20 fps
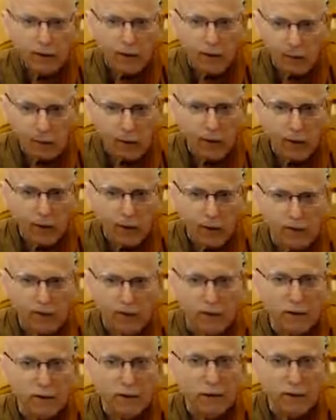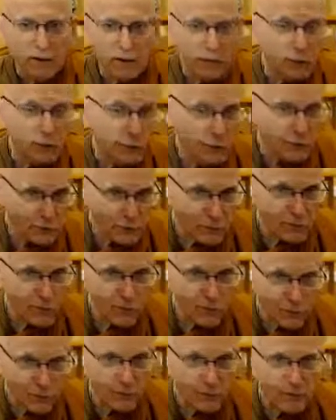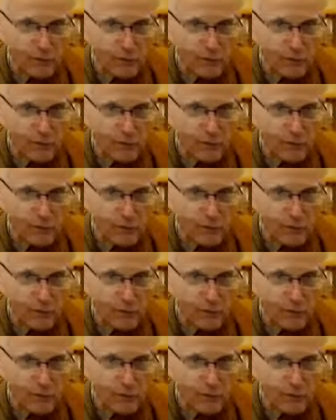And the qualities we need, of course, first of all,